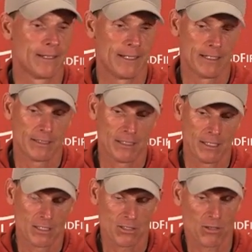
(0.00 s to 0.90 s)
And
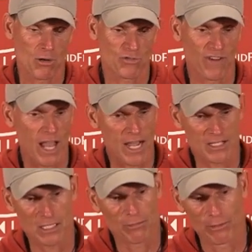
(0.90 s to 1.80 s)
so Coach Valai's
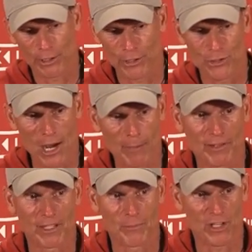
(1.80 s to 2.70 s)
done a really good job with
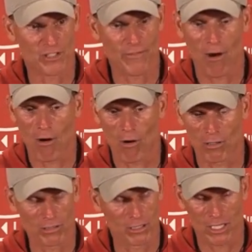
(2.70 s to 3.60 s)
him thus far,
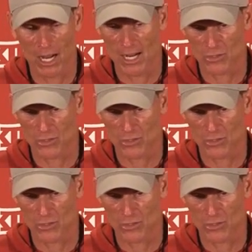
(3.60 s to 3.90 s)
and Kani's